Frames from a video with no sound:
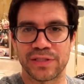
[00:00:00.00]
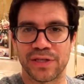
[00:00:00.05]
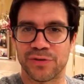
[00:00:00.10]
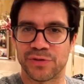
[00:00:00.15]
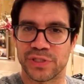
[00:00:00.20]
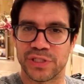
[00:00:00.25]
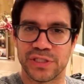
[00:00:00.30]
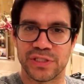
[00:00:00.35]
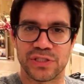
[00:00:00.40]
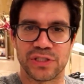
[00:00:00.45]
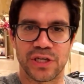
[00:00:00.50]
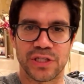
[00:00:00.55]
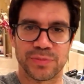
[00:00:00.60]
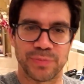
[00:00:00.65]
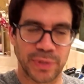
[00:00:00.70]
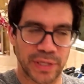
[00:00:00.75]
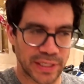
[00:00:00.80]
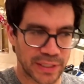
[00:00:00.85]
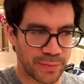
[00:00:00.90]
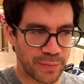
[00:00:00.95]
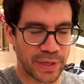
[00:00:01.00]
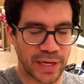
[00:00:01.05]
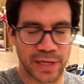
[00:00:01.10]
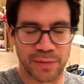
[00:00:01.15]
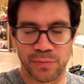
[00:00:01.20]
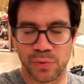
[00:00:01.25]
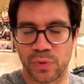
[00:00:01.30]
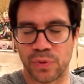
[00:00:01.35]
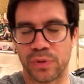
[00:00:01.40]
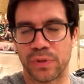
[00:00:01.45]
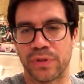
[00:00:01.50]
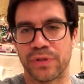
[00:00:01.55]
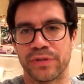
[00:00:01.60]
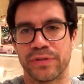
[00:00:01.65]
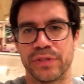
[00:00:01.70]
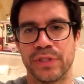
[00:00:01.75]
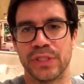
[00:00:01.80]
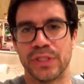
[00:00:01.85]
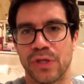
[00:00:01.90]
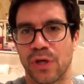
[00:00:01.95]
I was hitting shots behind the backboard,
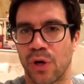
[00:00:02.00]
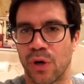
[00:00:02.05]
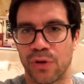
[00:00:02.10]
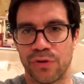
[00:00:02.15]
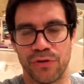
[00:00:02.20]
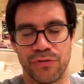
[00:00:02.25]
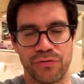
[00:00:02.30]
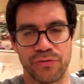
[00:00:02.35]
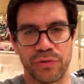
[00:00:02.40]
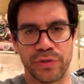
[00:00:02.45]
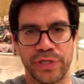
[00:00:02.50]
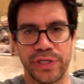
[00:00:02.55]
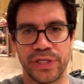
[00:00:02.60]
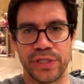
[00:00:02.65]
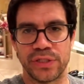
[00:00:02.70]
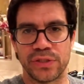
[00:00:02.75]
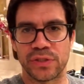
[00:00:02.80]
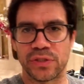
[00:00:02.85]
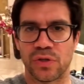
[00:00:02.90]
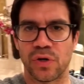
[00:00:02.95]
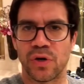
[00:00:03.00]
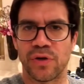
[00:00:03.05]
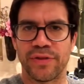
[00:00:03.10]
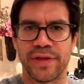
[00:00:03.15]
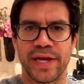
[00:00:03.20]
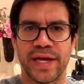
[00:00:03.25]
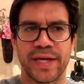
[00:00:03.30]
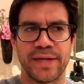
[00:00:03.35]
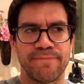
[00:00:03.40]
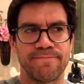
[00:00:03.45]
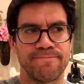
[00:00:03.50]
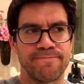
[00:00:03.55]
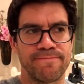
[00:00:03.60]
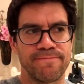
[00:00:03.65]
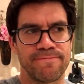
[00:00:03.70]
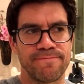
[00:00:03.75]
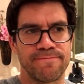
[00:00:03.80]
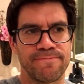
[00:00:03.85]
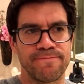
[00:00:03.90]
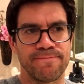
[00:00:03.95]
all the threes and all that.
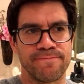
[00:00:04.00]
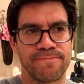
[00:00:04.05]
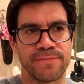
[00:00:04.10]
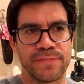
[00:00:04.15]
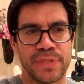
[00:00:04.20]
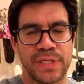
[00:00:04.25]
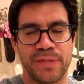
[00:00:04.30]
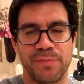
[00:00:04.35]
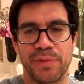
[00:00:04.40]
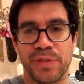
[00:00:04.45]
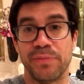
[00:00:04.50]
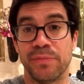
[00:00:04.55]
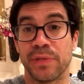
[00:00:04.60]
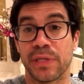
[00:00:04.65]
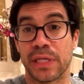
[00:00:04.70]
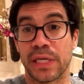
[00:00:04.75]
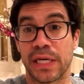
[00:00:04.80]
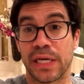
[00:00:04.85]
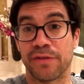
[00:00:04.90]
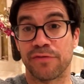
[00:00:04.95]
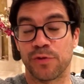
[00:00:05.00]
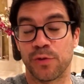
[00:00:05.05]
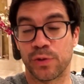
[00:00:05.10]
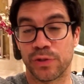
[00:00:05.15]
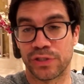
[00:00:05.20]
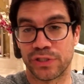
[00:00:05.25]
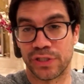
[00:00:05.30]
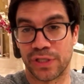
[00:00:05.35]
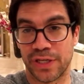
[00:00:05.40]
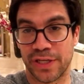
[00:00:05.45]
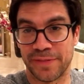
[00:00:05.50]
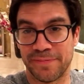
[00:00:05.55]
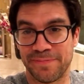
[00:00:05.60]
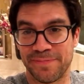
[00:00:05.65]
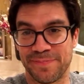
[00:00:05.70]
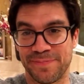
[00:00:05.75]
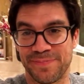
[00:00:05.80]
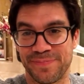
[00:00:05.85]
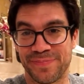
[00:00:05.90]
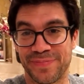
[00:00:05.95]
He beat me on a half-court shot.
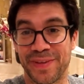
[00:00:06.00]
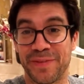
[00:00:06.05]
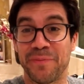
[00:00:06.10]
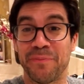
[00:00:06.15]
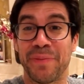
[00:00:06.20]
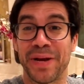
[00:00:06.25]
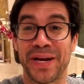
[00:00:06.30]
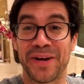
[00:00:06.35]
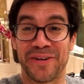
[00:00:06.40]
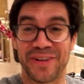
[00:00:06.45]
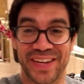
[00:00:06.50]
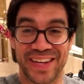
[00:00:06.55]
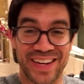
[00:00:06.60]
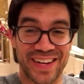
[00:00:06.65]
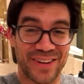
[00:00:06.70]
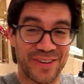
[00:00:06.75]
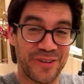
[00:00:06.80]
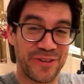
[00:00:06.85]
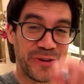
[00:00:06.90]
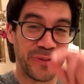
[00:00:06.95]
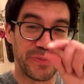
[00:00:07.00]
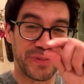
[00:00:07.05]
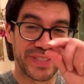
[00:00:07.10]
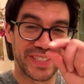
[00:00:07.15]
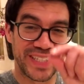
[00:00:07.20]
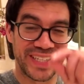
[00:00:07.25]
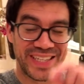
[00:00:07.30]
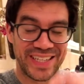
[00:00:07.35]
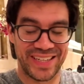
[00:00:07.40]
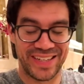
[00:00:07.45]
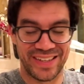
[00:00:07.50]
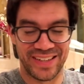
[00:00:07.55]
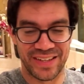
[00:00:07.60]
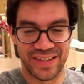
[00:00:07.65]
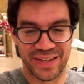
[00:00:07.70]
Barely. I almost hit it.